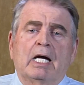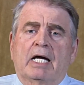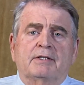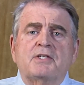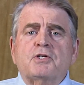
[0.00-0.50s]

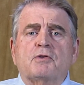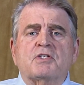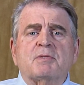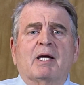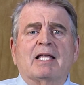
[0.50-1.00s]
And that's so that
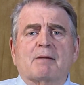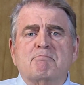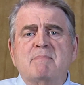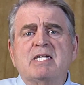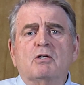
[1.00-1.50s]
somebody like
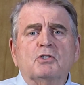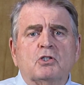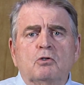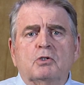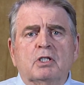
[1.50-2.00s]
me or
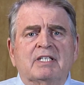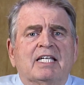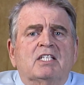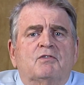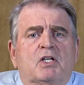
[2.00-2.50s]
you couldn't
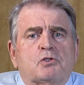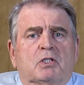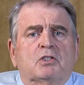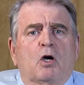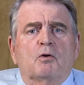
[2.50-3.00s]
individually
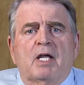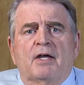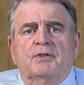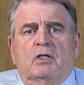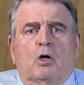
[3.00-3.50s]
go
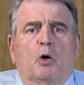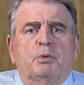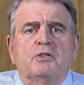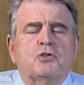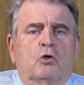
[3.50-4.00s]
down there,
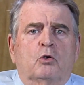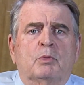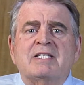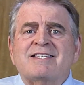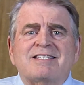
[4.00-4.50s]
open a tomb,
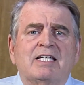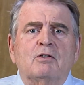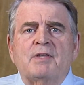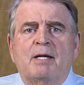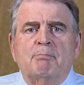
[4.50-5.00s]
and
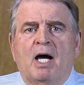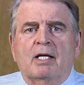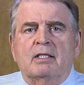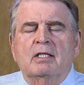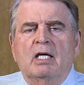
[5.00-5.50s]
steal that
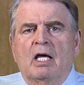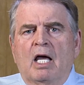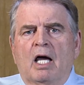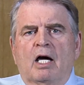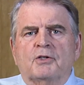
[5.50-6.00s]
body.
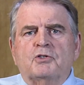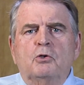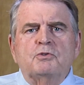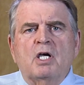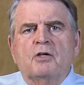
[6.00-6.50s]
A
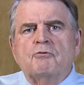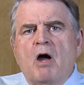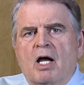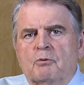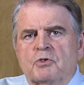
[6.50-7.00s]
2-ton
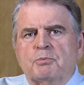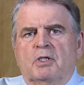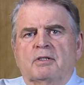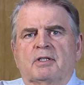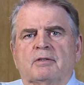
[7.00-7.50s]
rock was
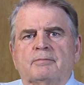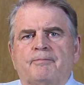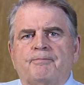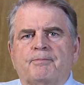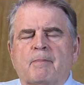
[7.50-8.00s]
put in there.
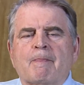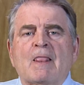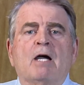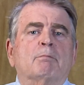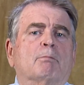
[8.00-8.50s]

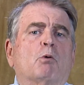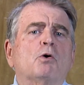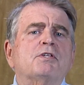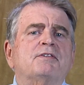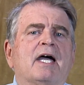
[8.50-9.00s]
But more
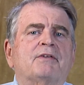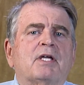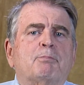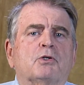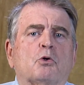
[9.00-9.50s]
than that, they
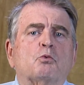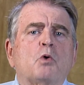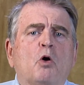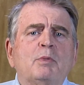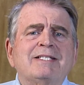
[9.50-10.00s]
put a
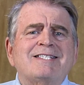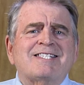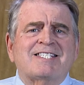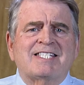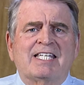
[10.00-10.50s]
Roman
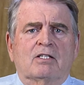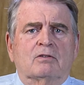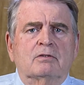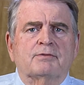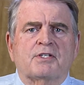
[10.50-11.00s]

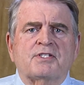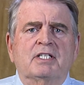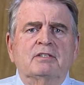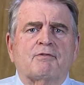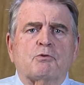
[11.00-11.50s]
seal. The
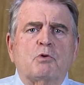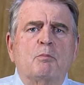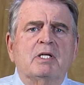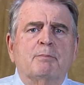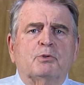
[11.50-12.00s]
seal of the
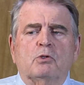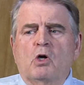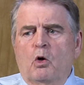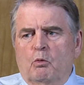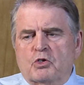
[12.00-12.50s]
Roman emperor
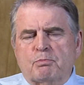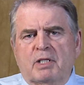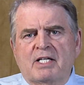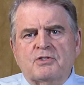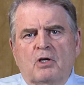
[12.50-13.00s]
was
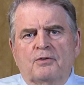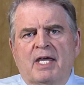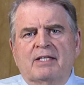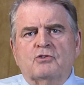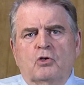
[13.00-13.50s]
placed on
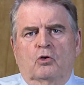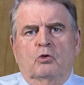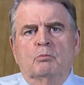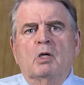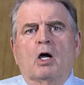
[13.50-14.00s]
that
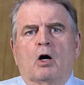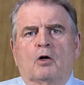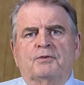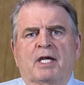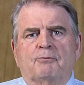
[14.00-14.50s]
tomb,
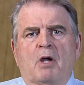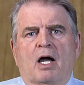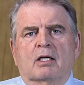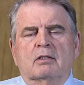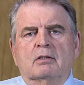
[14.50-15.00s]
on that
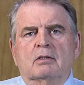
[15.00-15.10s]
rock.